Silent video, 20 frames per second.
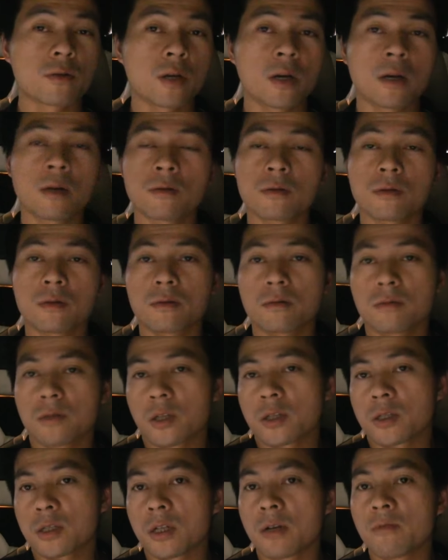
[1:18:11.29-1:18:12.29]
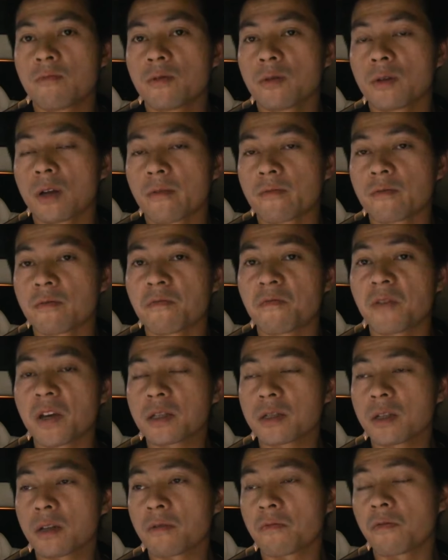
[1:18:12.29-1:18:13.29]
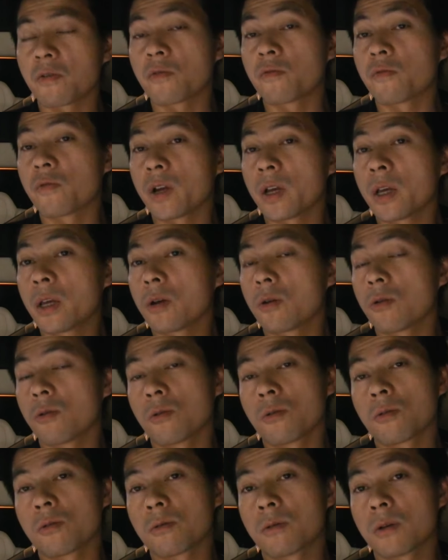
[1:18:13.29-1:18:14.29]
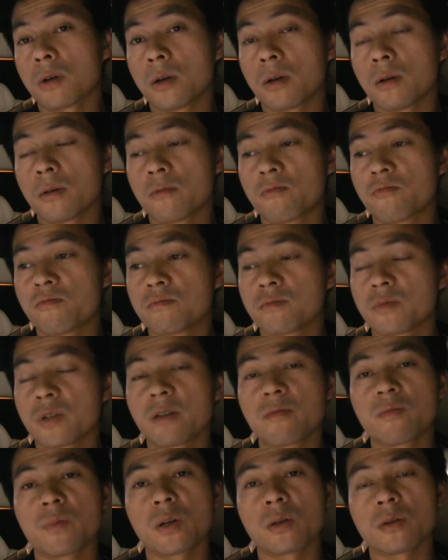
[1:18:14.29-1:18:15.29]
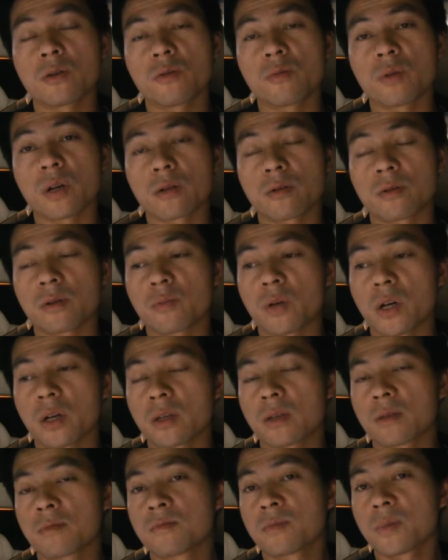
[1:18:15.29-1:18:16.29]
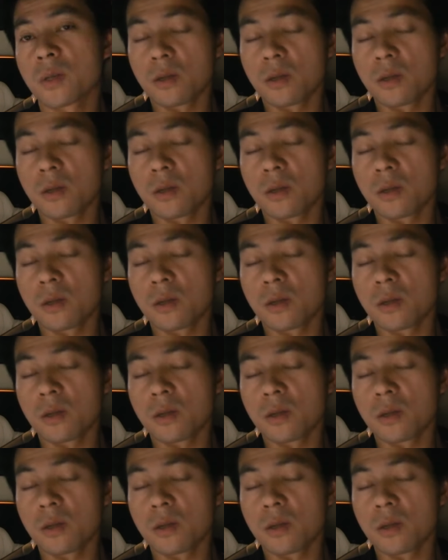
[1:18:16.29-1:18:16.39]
then Tesla will have to fix it for free or uh, give me a new battery pack.